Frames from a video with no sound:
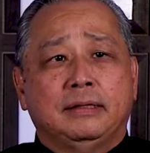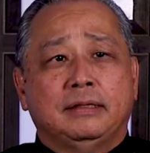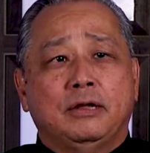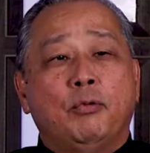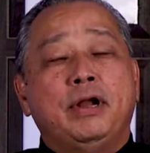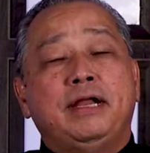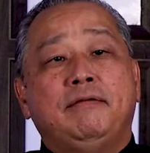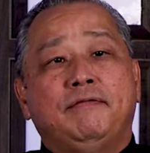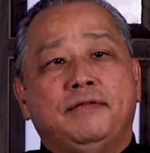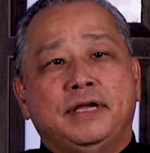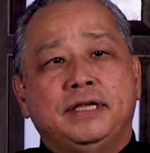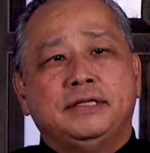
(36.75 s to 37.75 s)
The wedding
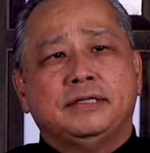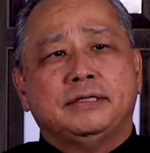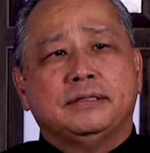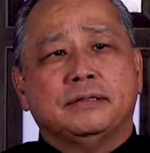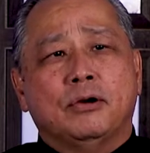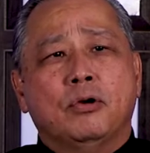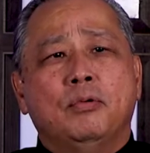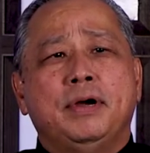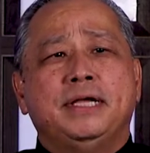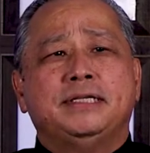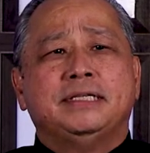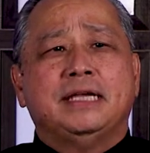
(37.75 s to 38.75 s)
feast,
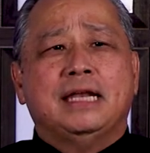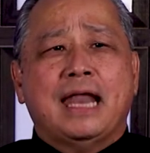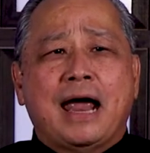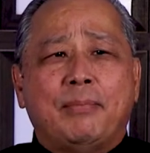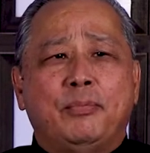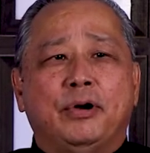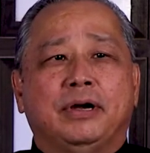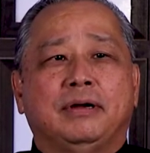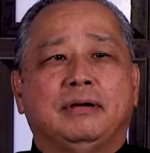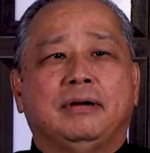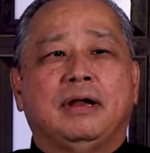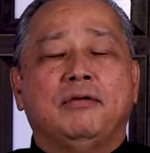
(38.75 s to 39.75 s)
always elaborate
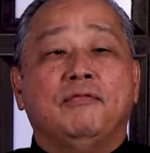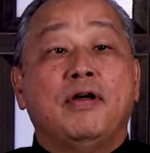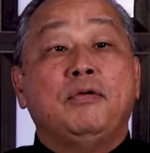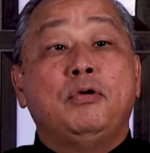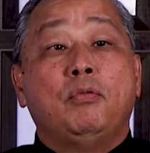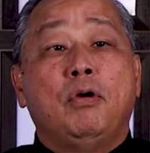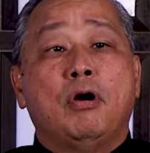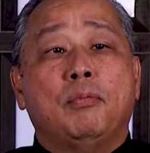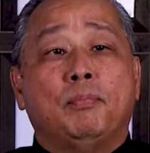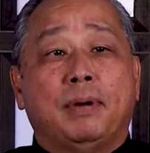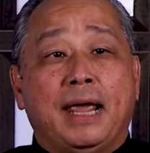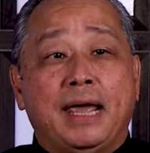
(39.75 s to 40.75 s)
and very well
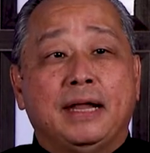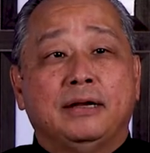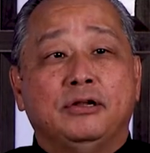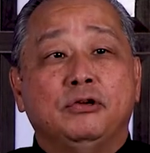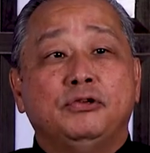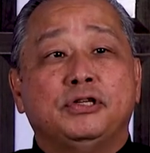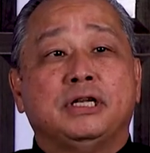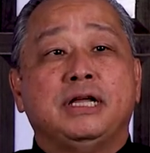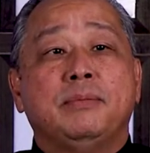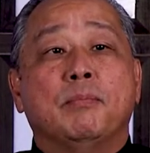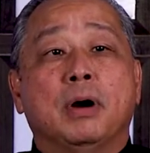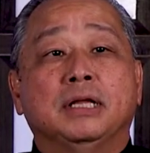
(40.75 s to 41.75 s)
planned,
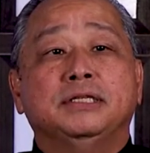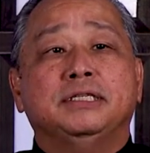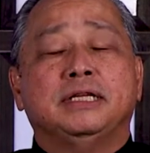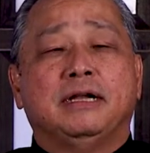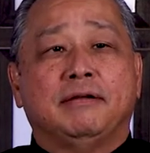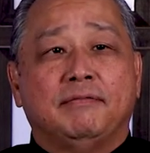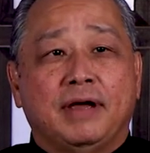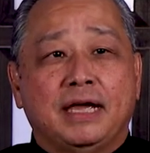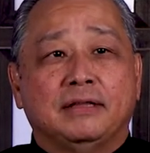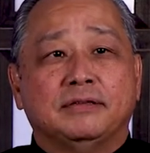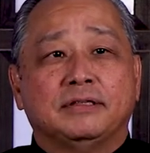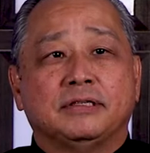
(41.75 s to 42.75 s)
usually months in
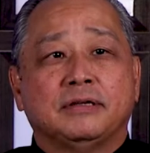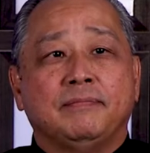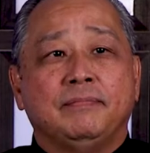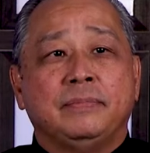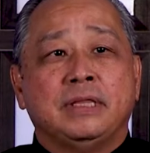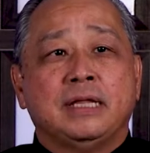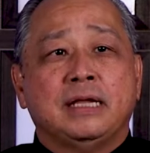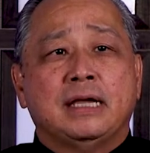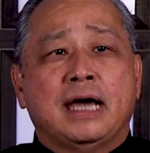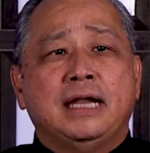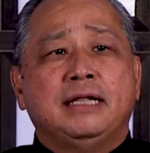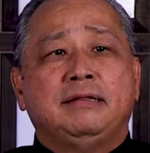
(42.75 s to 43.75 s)
advance,
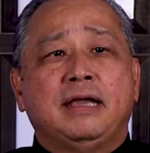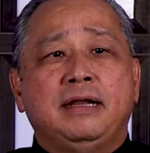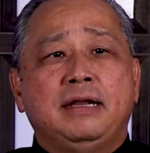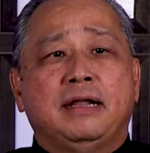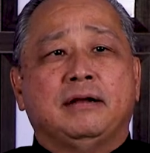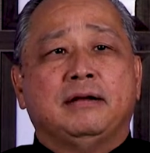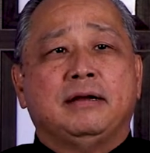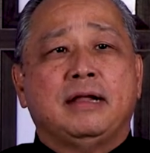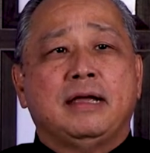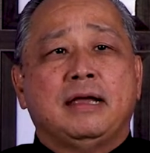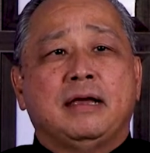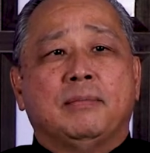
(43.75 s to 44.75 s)
and attended
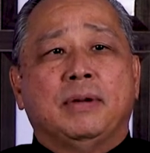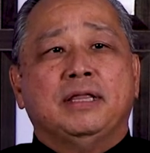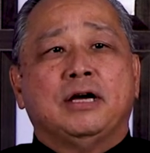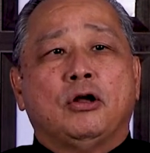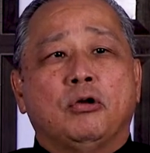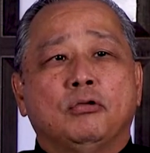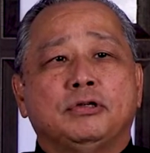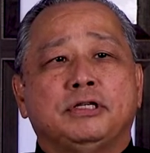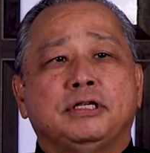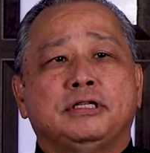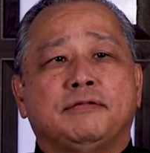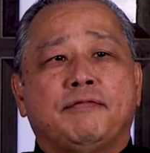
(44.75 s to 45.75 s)
by the
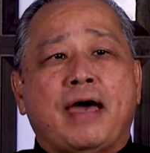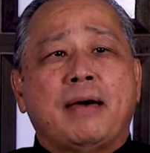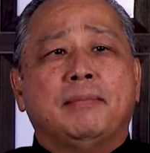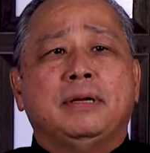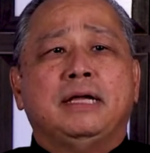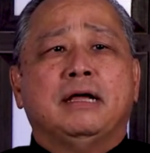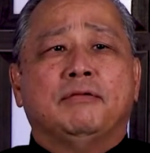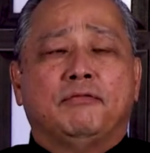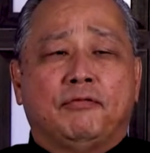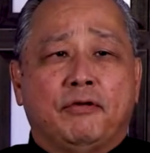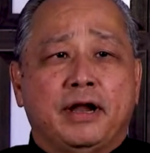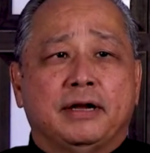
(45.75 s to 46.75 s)
closest family and
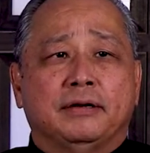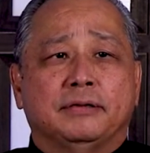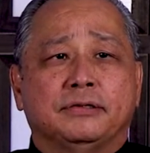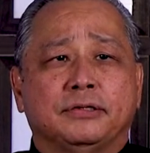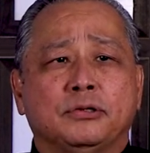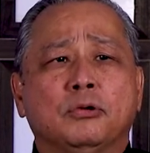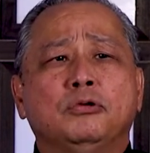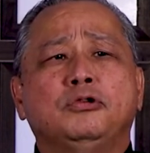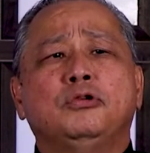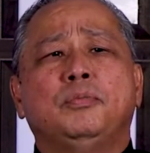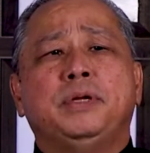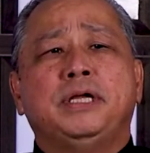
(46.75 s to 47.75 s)
friends,
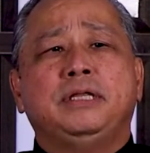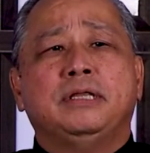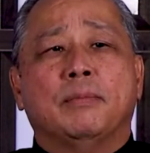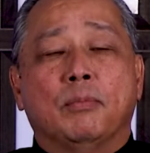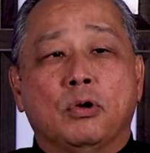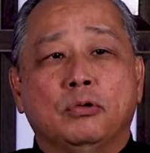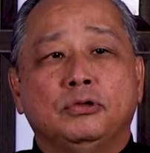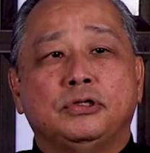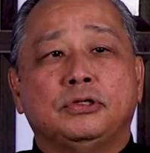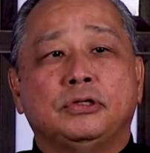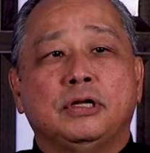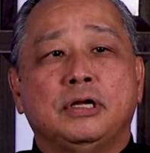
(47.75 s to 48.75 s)
those who mean the
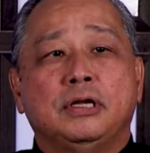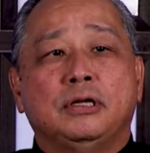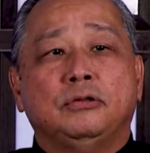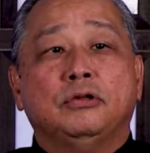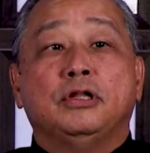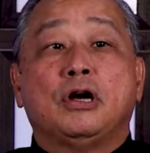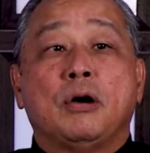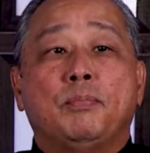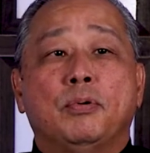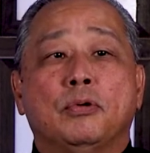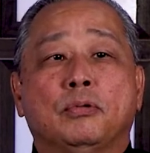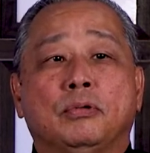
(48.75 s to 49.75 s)
most to the
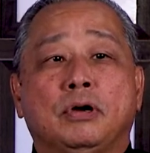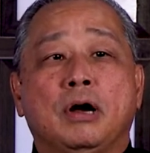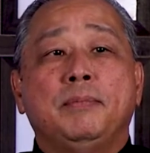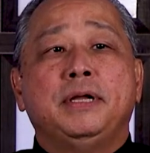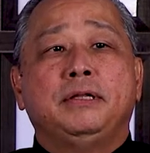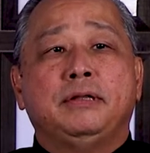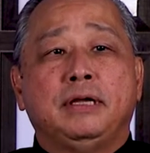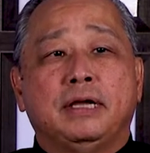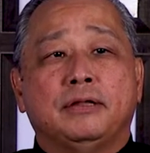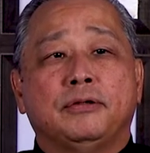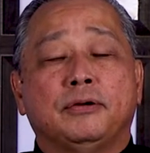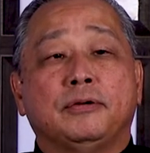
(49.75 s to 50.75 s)
couple coming
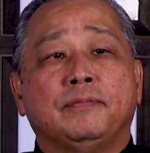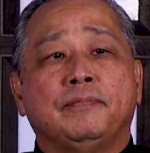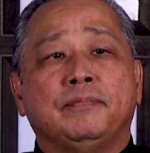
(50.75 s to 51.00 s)
together